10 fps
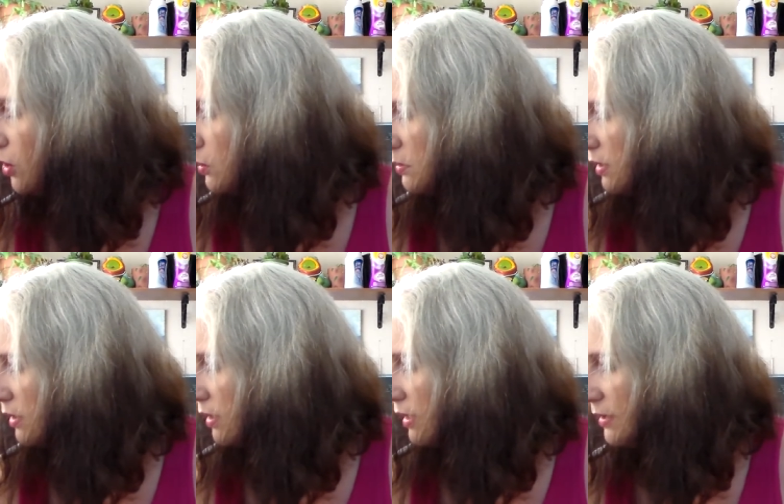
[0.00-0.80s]
Oop.
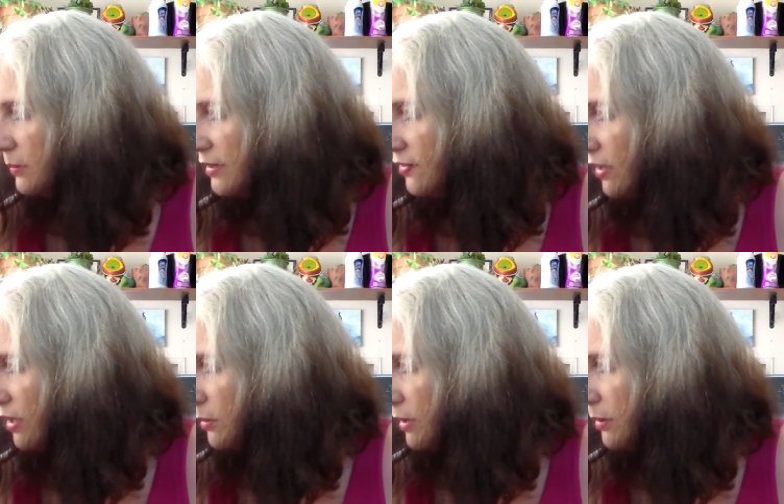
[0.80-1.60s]
I didn't mean to
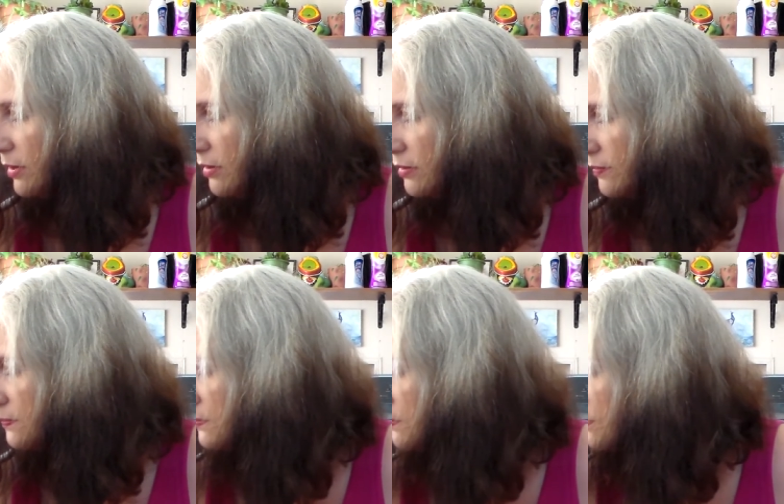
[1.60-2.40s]
scare you, baby.
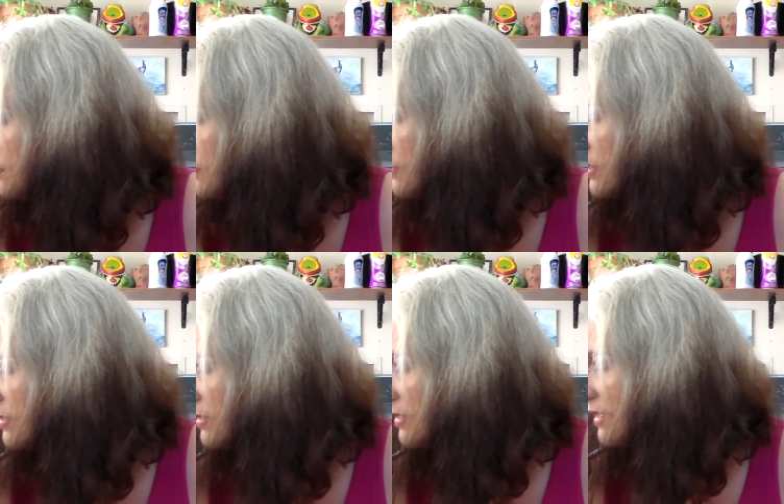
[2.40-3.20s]

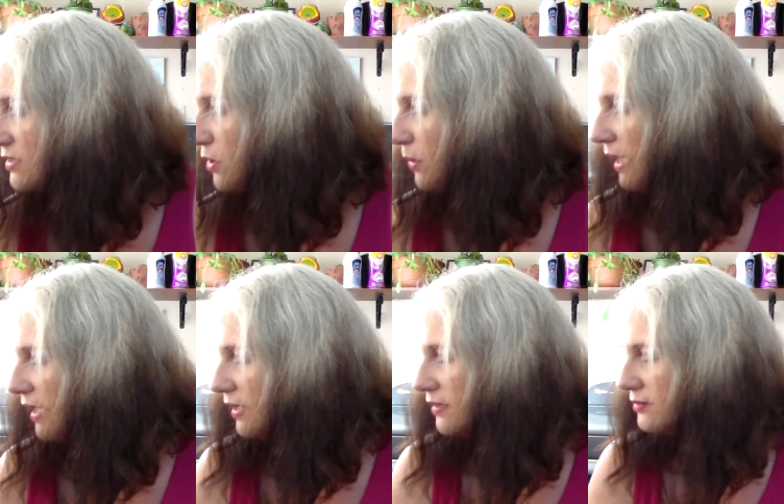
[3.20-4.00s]
It's
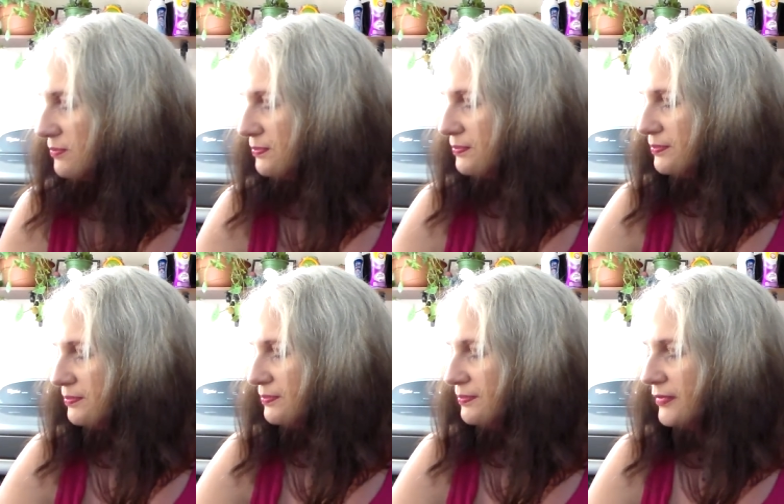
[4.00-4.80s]
okay.
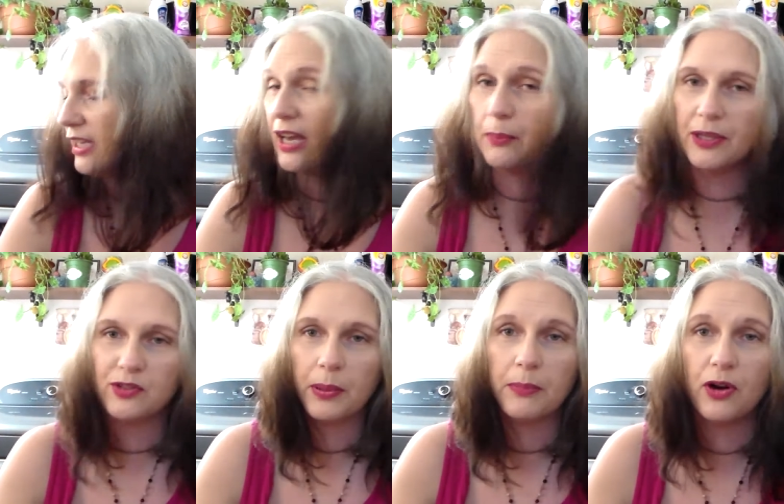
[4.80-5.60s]
Got a
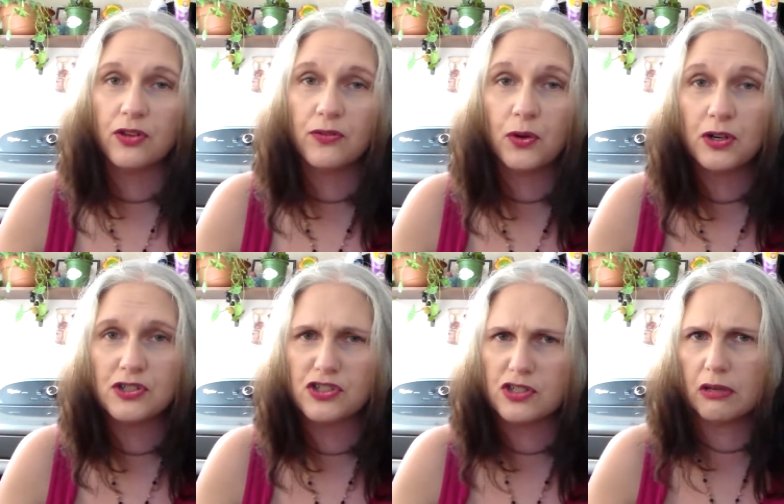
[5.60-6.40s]
piece of paper on the floor
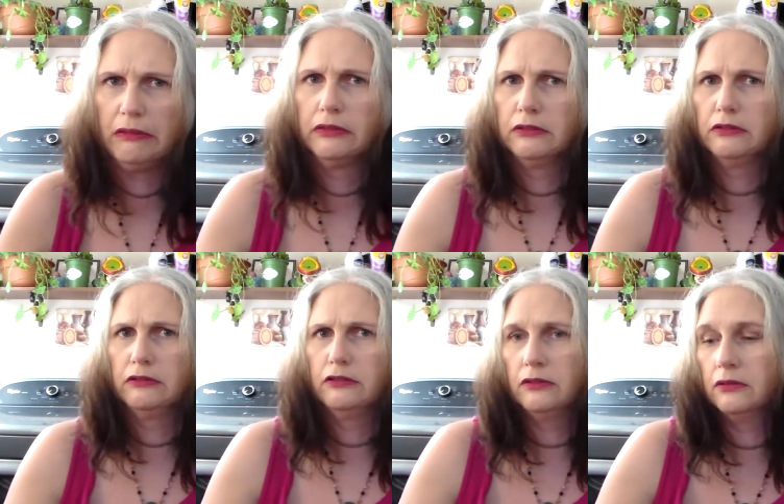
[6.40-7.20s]
and she's like,
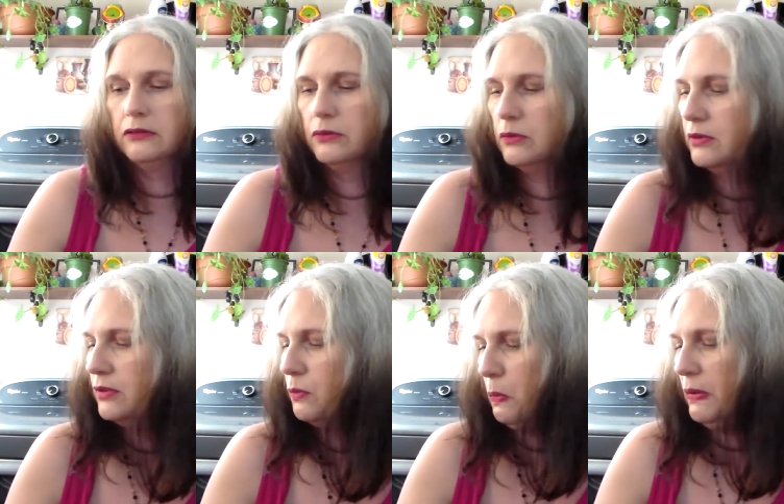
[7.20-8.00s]

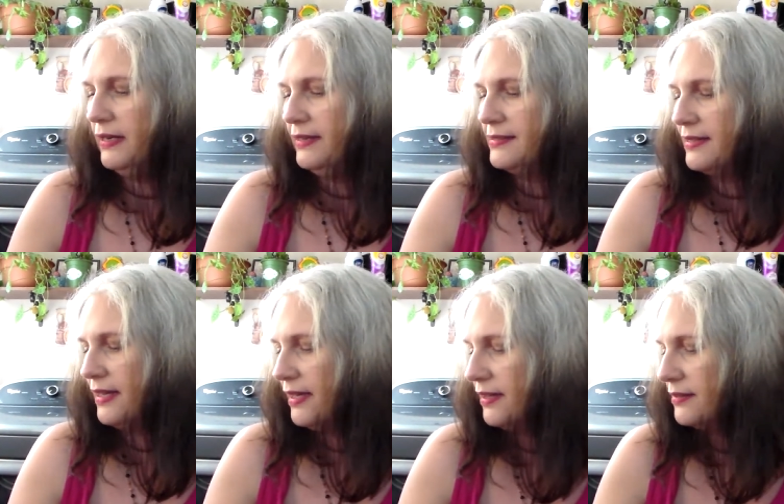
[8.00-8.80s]
what is
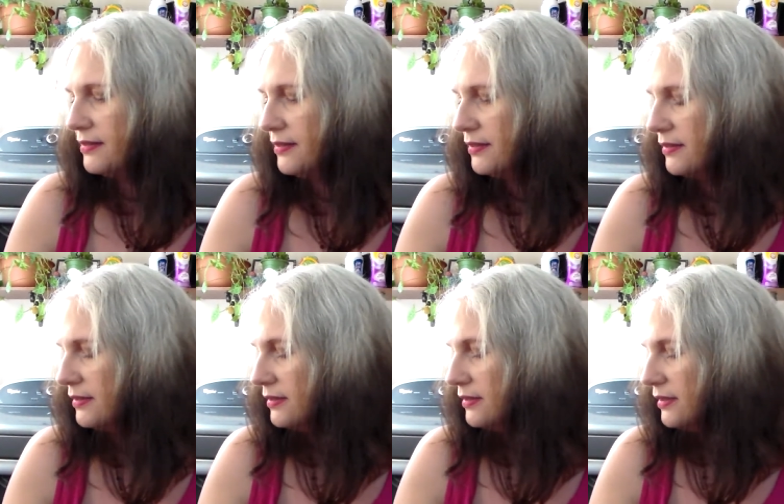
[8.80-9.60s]
that?
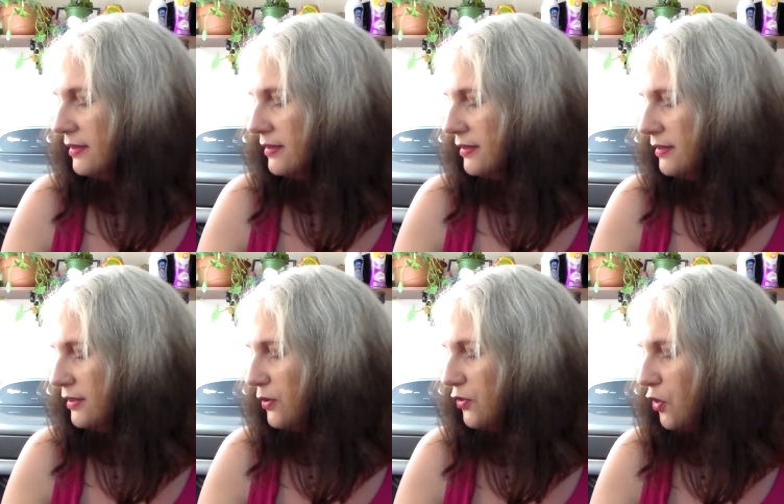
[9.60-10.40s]

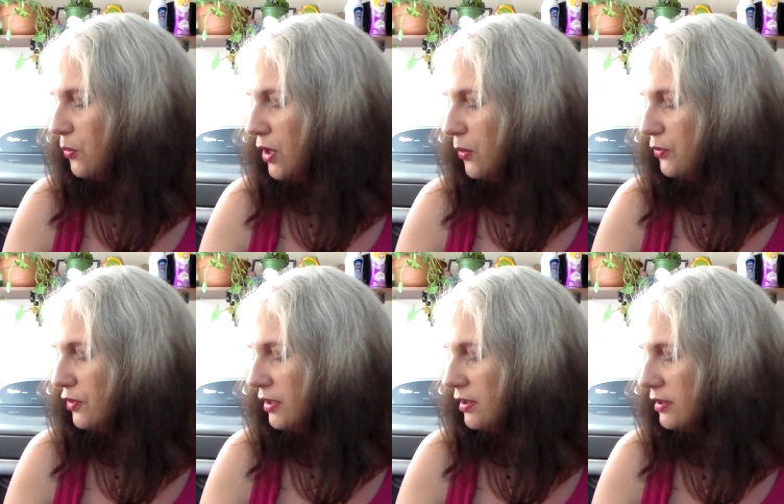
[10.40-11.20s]
You're so
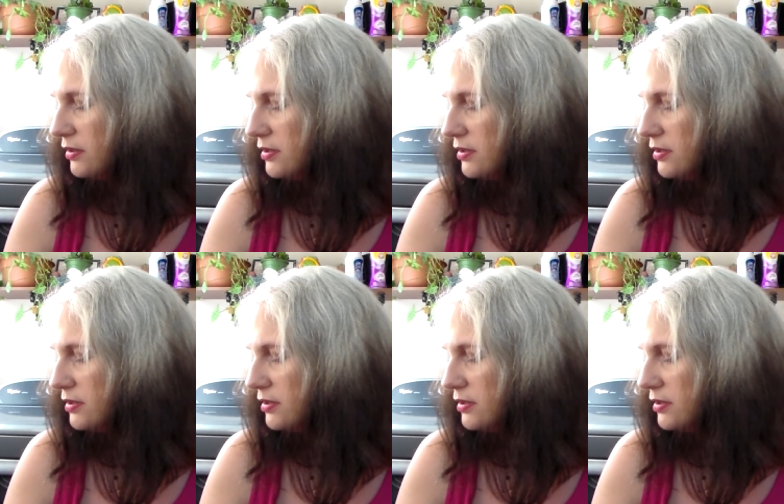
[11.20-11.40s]
nosy.